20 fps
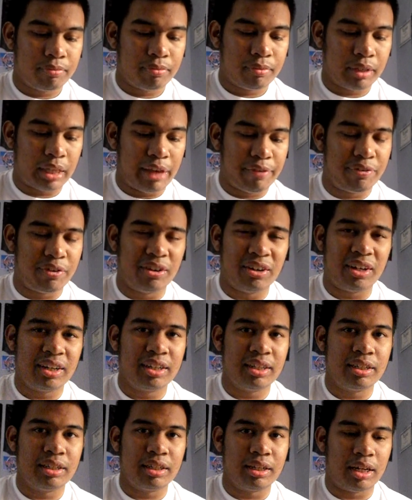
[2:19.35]
if you're not
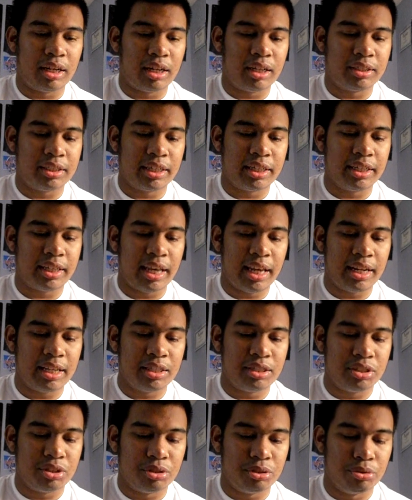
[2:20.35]
dedicated
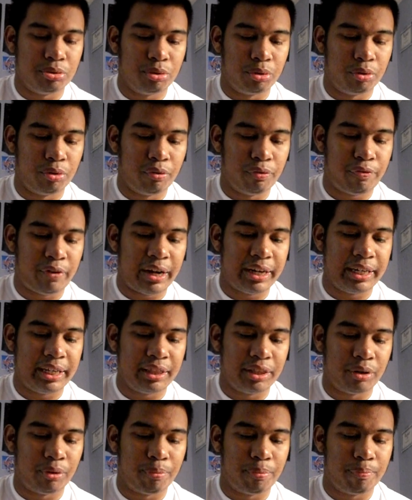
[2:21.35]
to finding
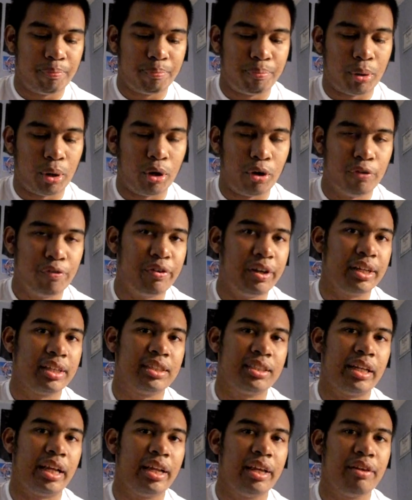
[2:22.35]
the perfect
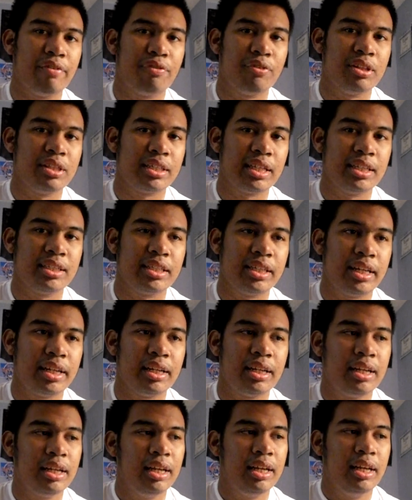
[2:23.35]
setting for this headset,
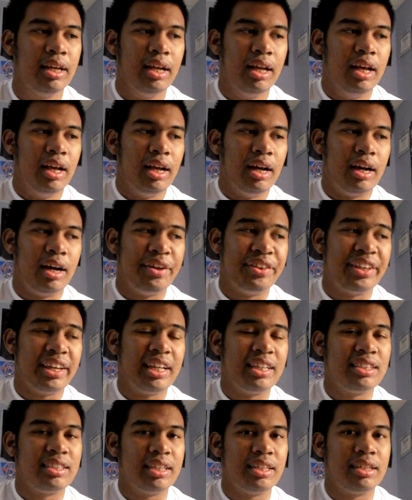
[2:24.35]
the
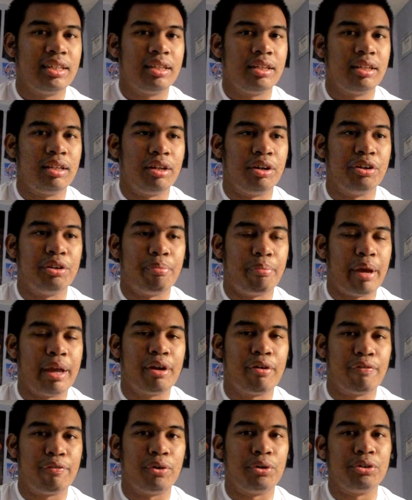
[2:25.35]
headset or the
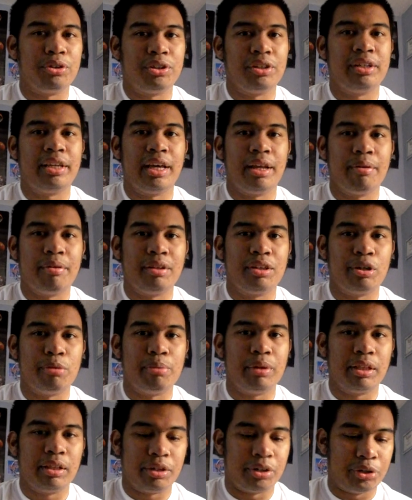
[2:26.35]
microphone could be
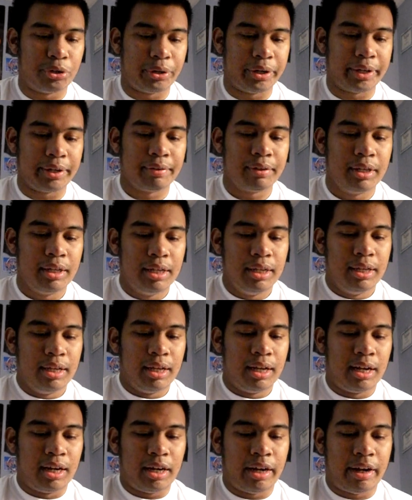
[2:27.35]
a little annoying.
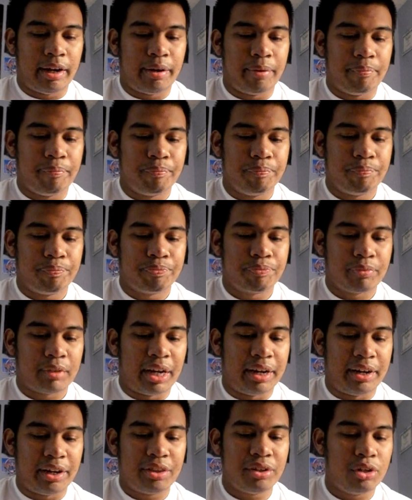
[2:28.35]

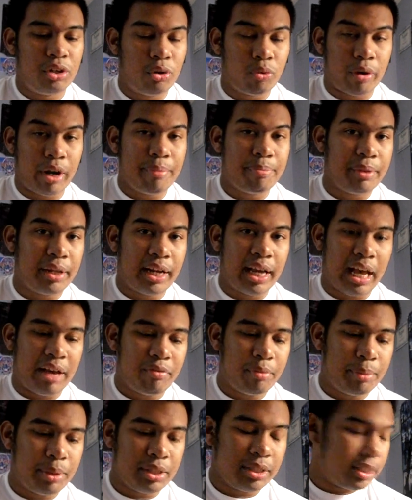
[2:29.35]
Another gripe that I have
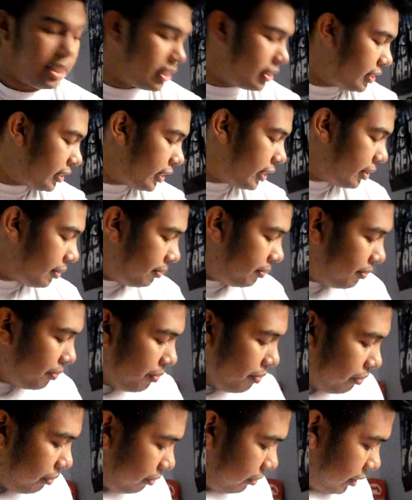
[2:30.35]
about this headset
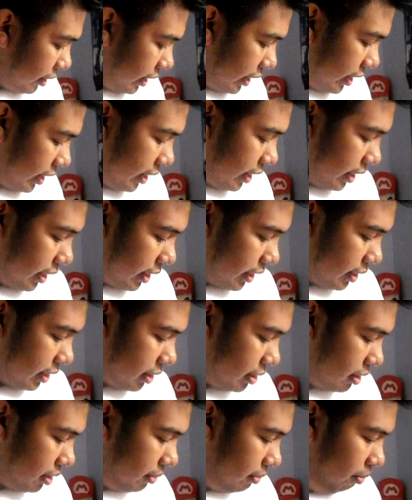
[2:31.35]
is
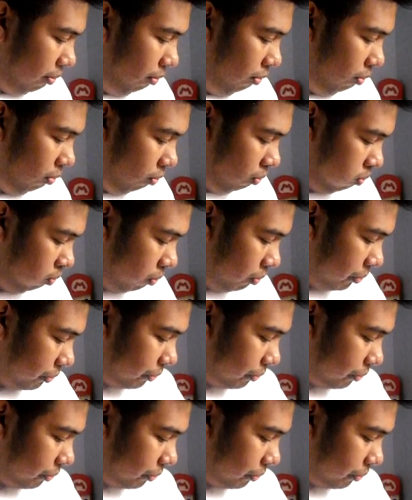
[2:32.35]
where